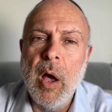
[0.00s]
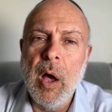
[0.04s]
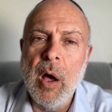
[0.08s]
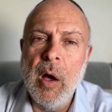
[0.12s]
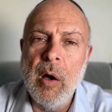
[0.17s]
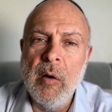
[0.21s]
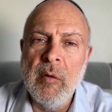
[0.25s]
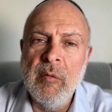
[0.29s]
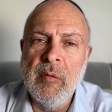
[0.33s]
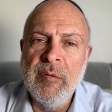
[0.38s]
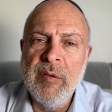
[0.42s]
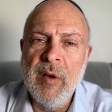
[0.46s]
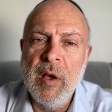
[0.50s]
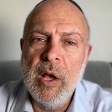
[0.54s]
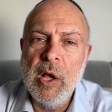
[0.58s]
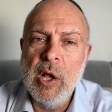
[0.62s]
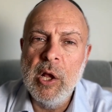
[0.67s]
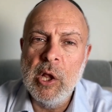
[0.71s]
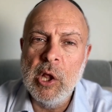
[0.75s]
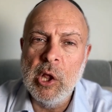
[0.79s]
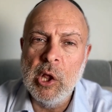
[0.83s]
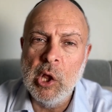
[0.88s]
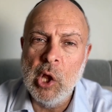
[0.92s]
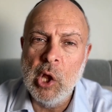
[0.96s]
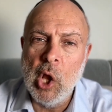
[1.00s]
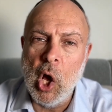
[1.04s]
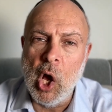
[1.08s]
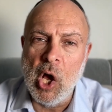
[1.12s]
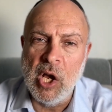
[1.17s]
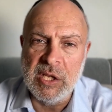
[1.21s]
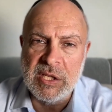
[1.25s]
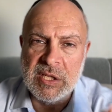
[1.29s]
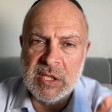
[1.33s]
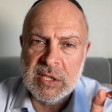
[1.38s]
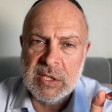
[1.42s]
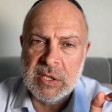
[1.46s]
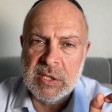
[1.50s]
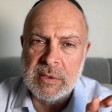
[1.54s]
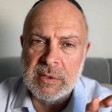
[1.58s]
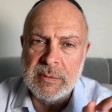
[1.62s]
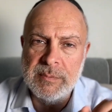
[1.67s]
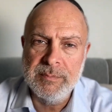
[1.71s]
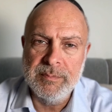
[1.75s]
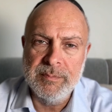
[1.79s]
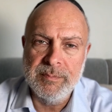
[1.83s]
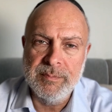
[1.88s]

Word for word: of loss